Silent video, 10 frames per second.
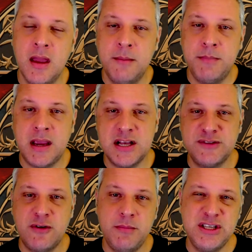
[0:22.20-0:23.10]
because
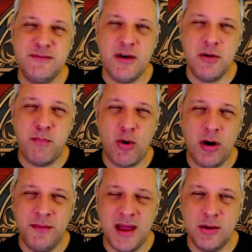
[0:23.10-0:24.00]
for me it's very
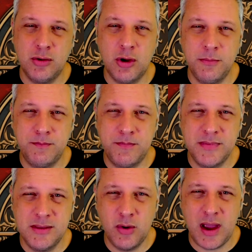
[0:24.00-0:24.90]
important that you don't
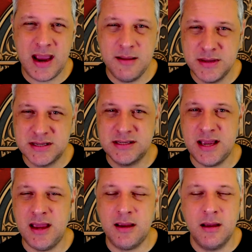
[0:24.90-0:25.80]
do any
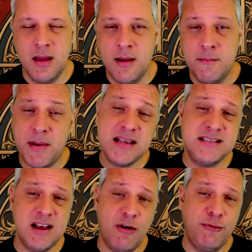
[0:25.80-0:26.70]
mistake.
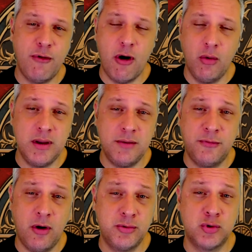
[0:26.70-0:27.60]
Myself follow
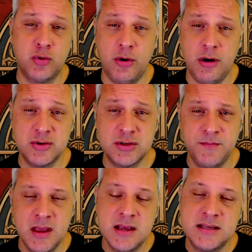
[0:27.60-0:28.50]
tutorials,
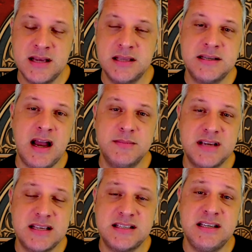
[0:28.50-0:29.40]
sometimes
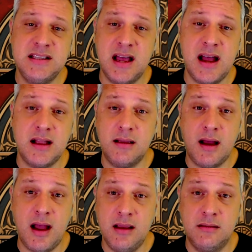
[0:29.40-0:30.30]
I see that
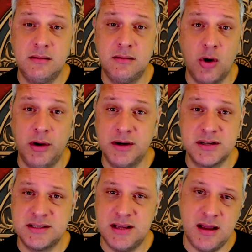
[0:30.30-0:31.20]
I don't
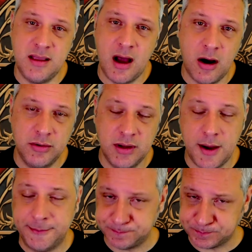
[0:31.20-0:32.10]
understand how
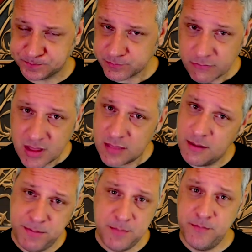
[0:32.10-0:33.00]

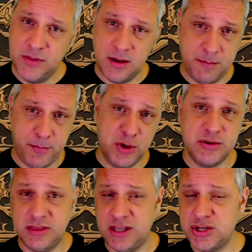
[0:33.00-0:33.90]
the
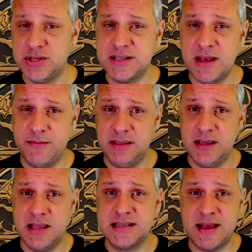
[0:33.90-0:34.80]
person teaching something
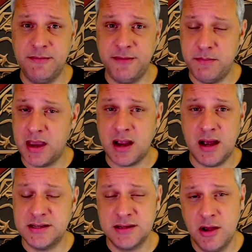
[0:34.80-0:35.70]
did something
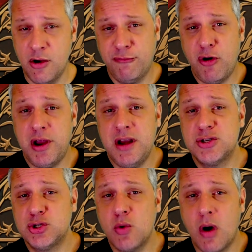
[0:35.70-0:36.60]
because for him
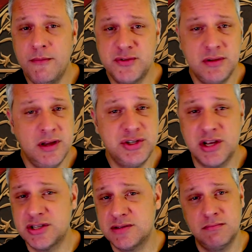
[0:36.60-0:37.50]
it's too obvious and he
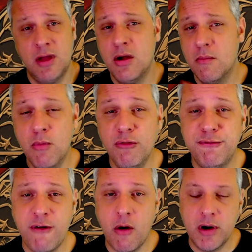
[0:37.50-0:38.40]
just moved
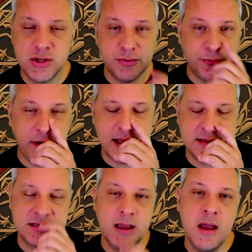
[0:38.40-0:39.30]
forward too
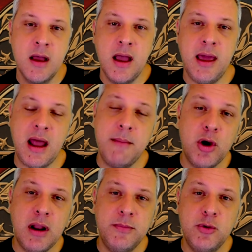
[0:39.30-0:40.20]
fast. And I'm
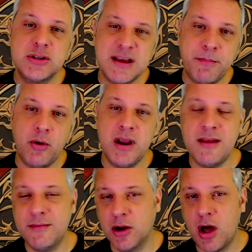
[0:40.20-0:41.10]
gonna do
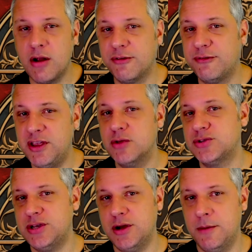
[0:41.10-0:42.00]
separating a lot of
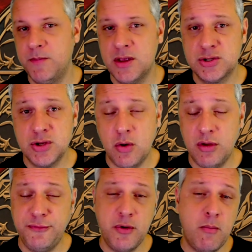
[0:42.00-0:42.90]
videos here. So
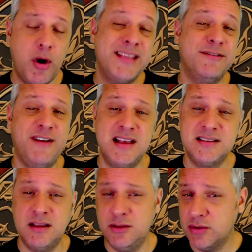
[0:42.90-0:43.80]
if you're more
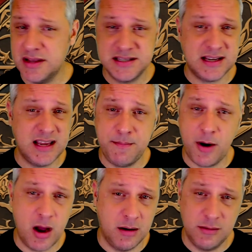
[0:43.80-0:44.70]
advanced, you can skip
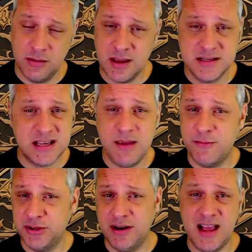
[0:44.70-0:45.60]
on. You can skip
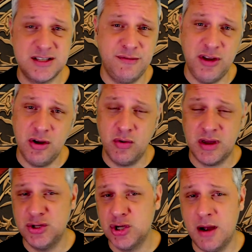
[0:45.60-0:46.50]
for the next video. You
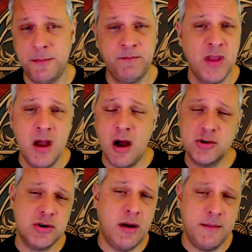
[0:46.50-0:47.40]
can jump.
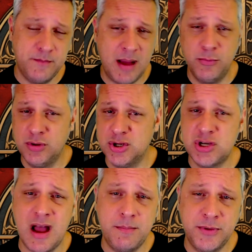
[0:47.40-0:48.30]
Also, I'm doing the
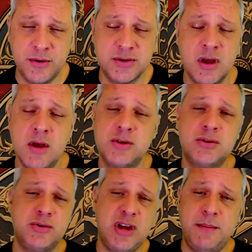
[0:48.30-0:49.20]
chapters.
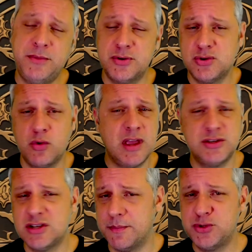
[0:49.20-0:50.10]
So chapters, you can
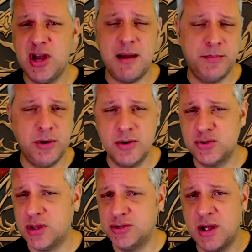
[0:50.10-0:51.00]
jump chapters.
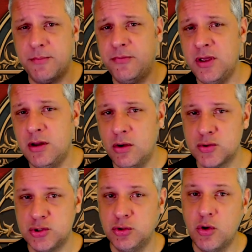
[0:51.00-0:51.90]
You can jump
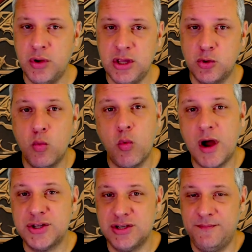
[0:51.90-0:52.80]
videos. You don't need to
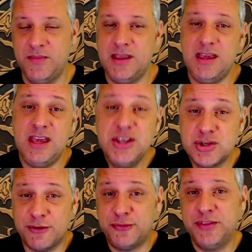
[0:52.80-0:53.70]
watch each
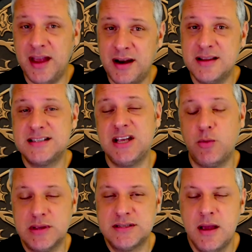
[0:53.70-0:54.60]
of them in the
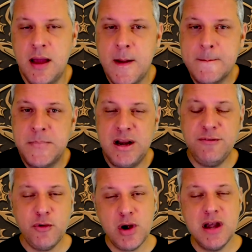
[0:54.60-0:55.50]
sequence. But
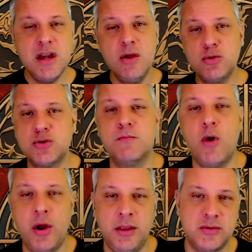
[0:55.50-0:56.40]
if you're new to
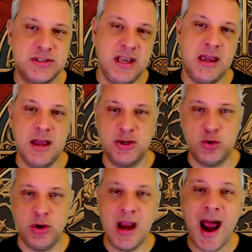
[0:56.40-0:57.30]
modding to
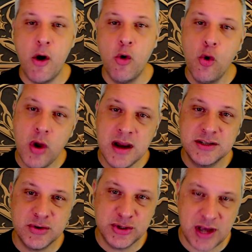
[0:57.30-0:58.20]
CK3, I really
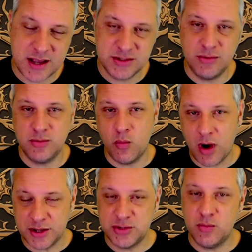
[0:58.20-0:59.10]
suggest you to
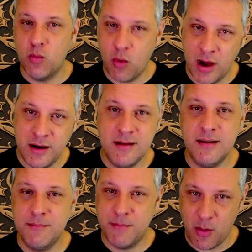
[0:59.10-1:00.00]
watch one
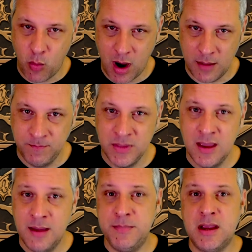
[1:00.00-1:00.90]
by one
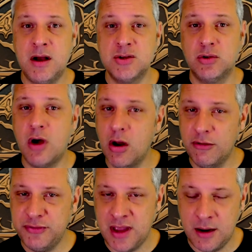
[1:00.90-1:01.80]
because on all
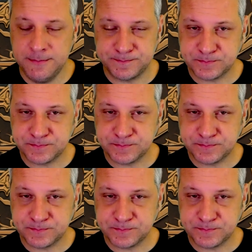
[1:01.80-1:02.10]
of them,